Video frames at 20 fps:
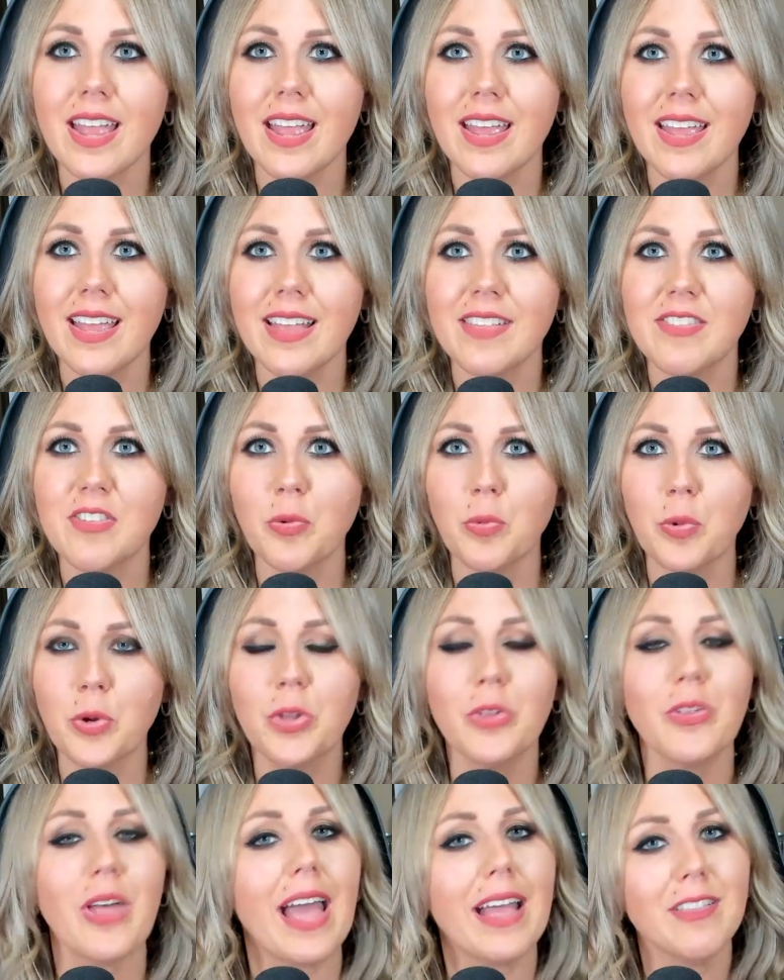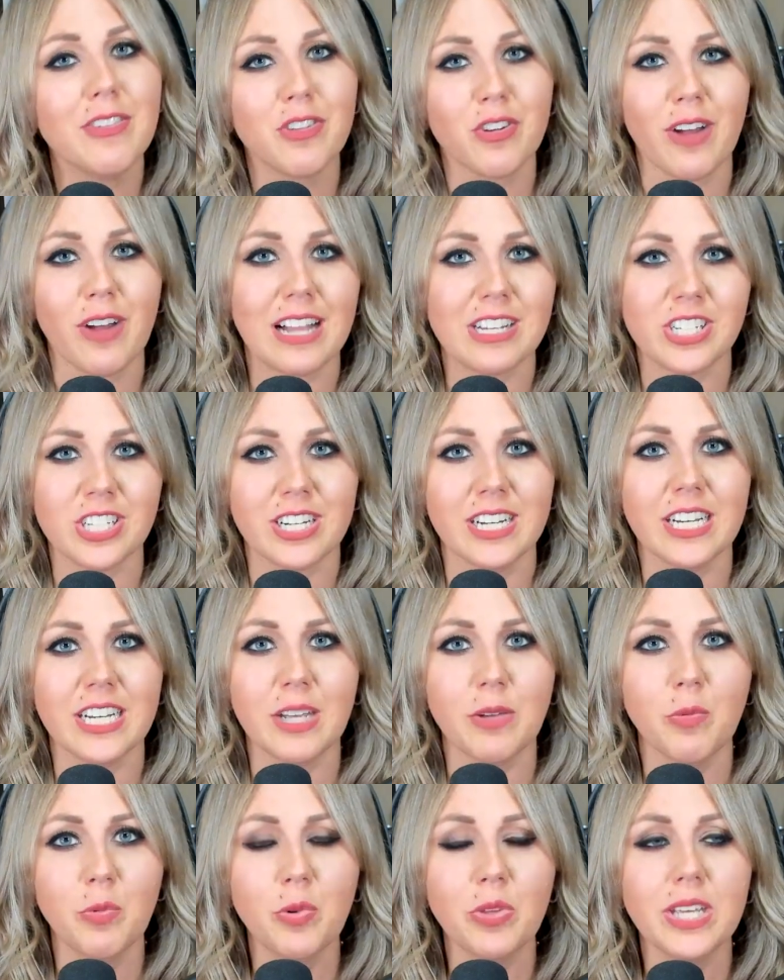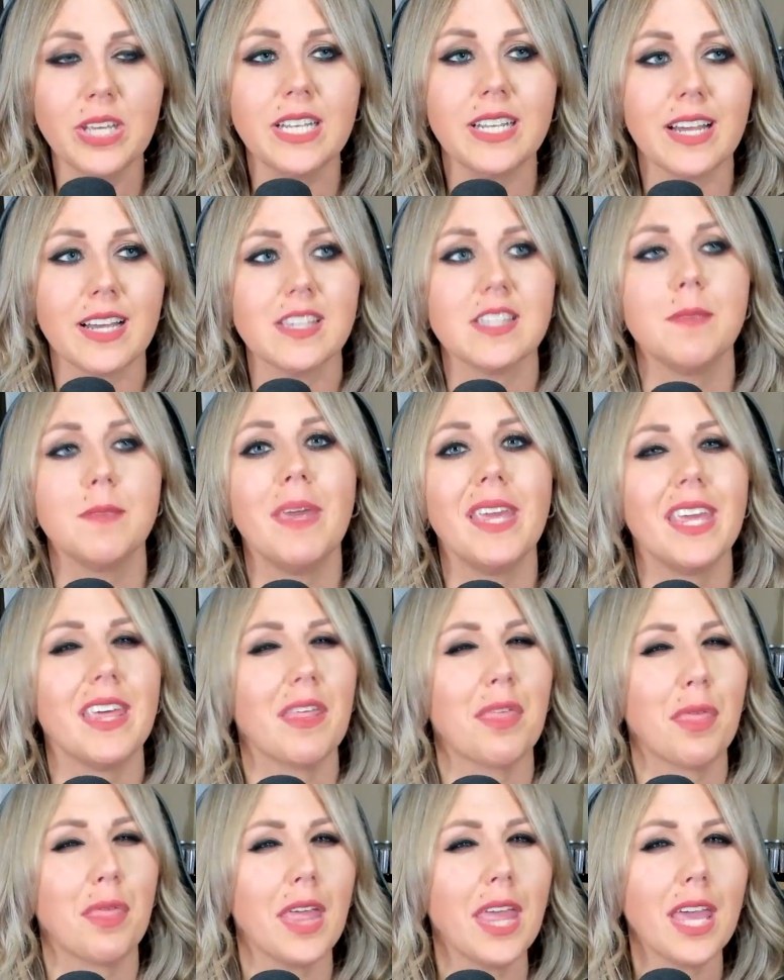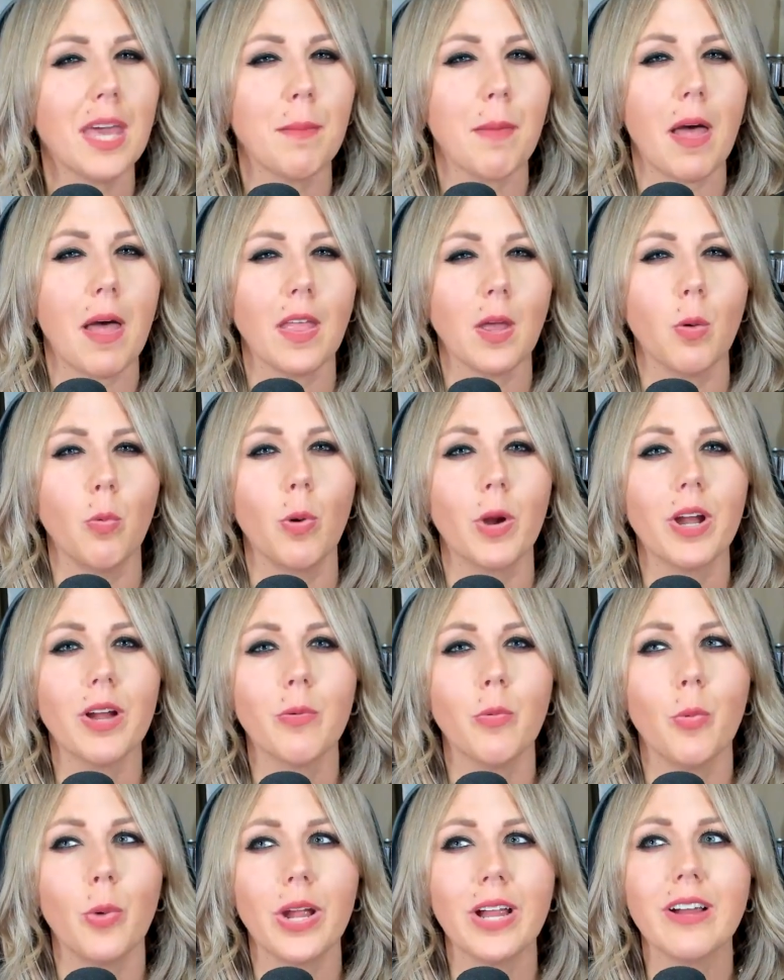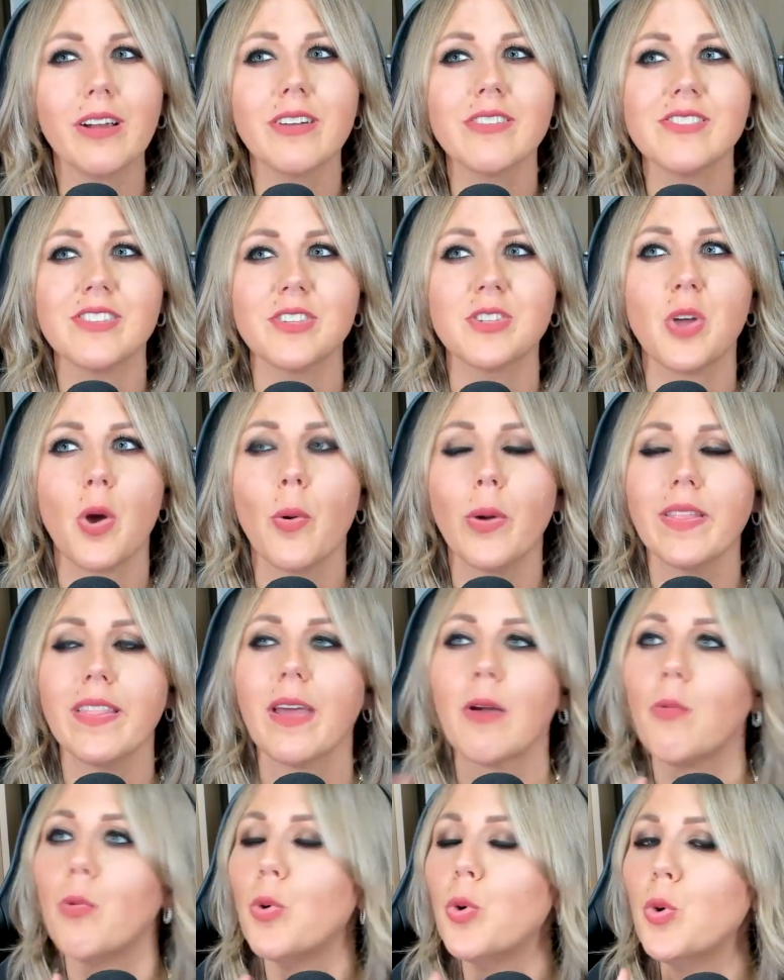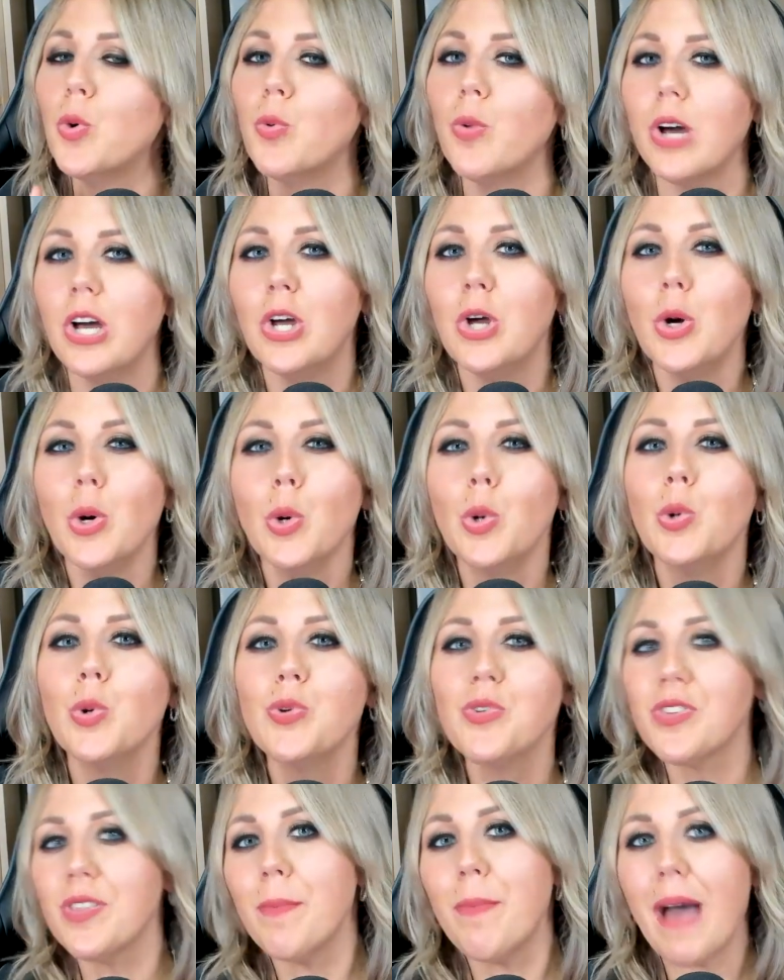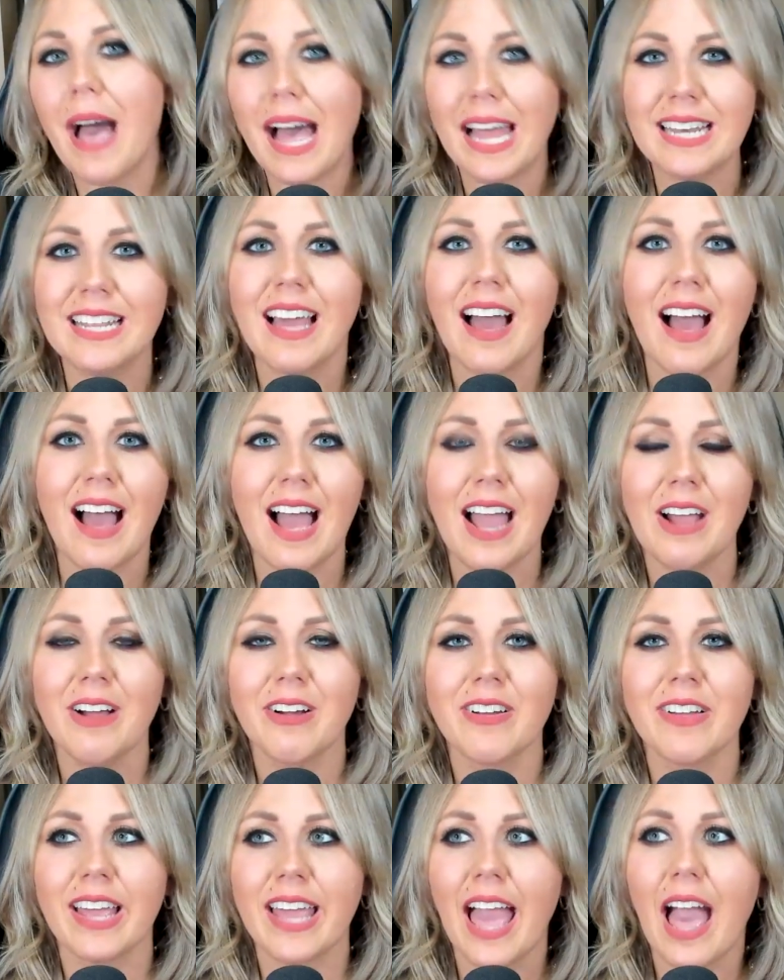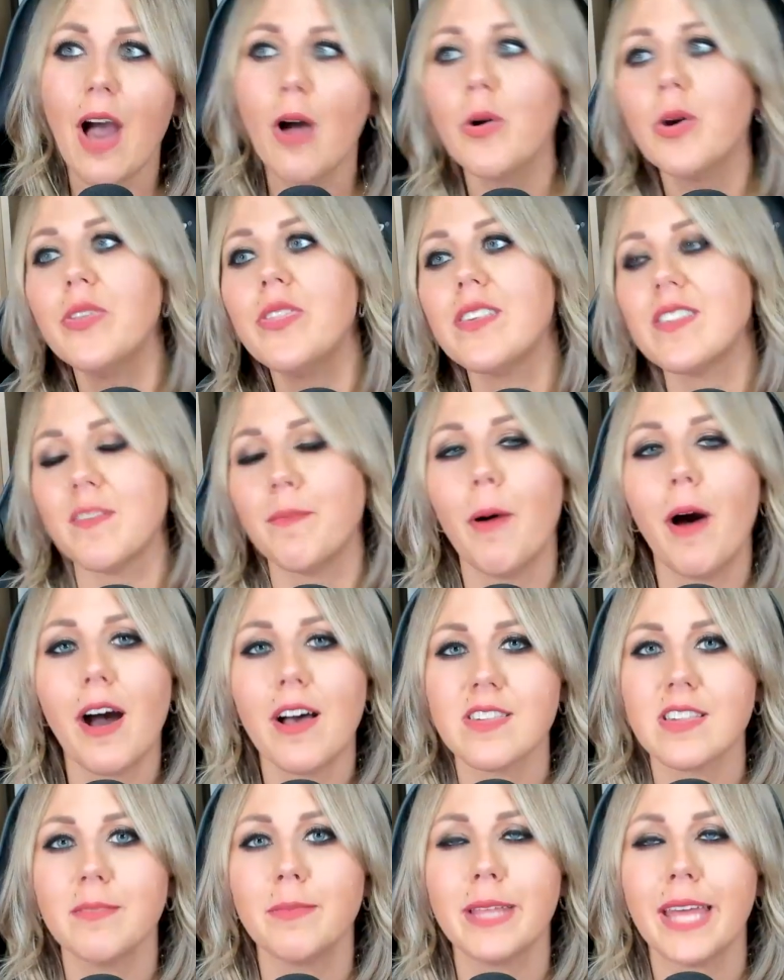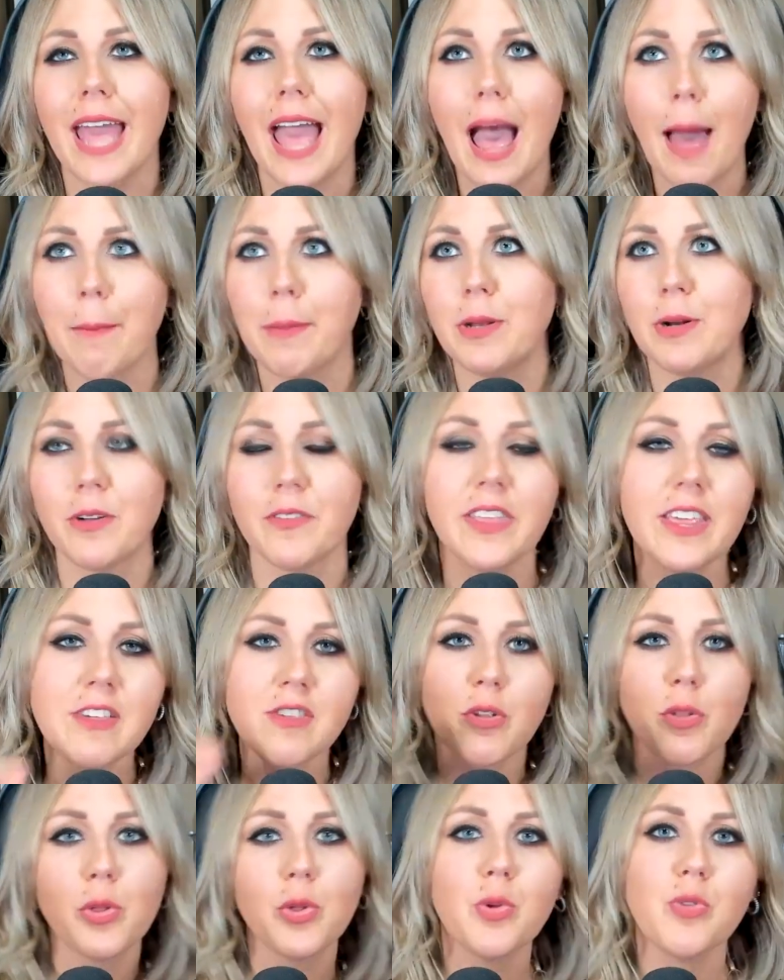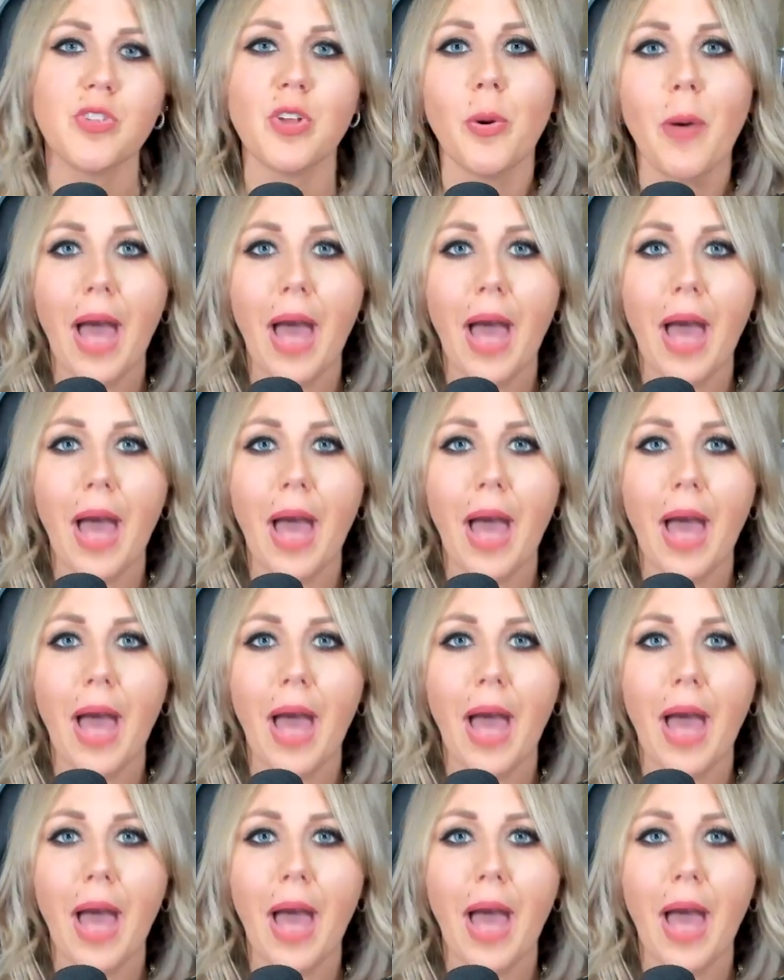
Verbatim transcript: it's a real head scratcher and it really does make you think about like where where is this going like who who's the bad guy or like how could this possibly happen or these clues don't